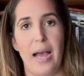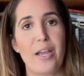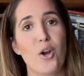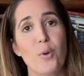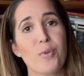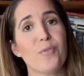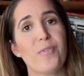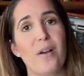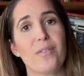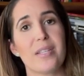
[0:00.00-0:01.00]
I hope you
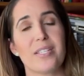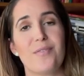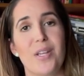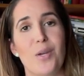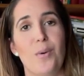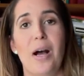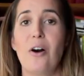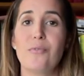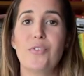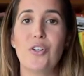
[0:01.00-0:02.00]
found this video
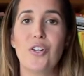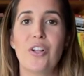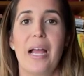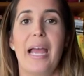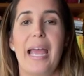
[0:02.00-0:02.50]
helpful,